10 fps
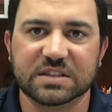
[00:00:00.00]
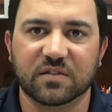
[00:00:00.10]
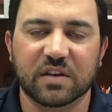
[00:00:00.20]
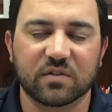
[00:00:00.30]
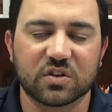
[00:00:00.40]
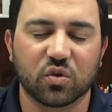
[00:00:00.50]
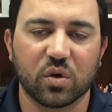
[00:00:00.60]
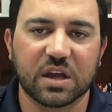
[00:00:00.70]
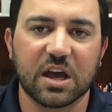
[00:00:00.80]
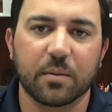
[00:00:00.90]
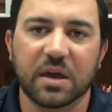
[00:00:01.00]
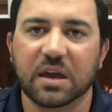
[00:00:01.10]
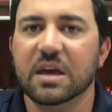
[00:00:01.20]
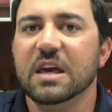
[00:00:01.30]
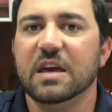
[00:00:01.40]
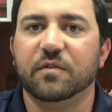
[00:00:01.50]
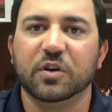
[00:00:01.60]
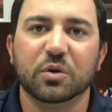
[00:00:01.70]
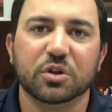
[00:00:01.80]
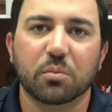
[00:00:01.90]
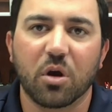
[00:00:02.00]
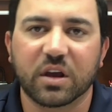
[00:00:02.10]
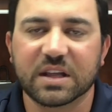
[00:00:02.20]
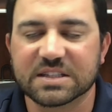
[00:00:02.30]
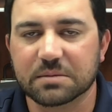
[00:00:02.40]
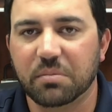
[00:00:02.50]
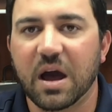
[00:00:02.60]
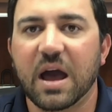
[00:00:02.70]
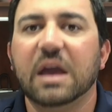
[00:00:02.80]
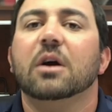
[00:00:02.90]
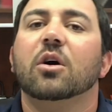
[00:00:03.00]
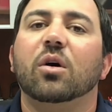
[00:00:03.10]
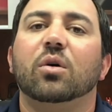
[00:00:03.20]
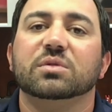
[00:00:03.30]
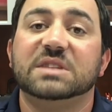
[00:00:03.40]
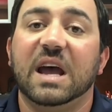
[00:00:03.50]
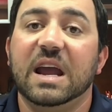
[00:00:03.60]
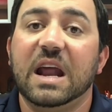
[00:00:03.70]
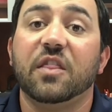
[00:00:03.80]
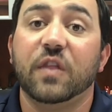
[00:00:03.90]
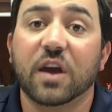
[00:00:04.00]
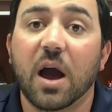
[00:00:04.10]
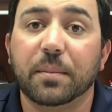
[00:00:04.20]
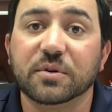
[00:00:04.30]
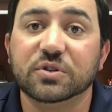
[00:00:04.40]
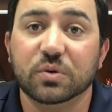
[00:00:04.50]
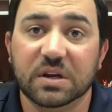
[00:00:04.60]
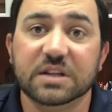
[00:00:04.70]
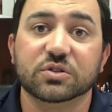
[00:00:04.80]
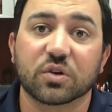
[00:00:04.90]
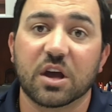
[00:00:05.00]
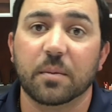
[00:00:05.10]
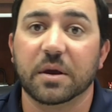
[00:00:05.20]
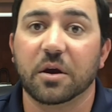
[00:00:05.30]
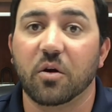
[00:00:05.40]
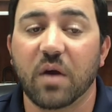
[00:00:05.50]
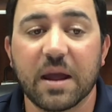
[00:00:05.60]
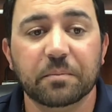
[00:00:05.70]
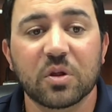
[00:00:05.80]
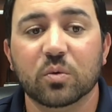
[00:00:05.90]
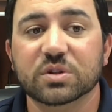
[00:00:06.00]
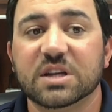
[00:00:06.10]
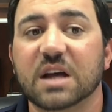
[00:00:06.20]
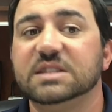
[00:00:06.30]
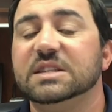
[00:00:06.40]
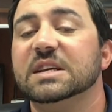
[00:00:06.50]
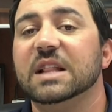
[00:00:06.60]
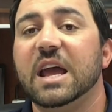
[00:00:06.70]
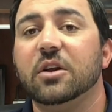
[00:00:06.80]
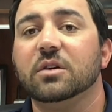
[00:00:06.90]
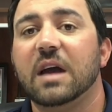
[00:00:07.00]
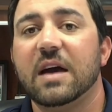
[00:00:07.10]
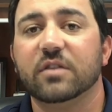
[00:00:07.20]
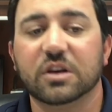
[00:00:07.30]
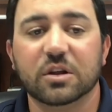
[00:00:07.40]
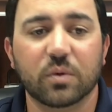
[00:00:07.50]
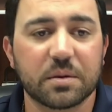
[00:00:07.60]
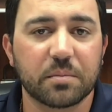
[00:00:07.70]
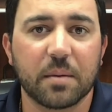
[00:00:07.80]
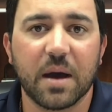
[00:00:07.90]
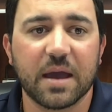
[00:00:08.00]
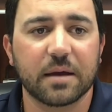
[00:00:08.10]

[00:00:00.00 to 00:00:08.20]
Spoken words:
of inventory coming. If you're in the market to buy, hold tight. I think opportunities are coming. All right. We'll talk to you later. Have a good one. Bye-bye.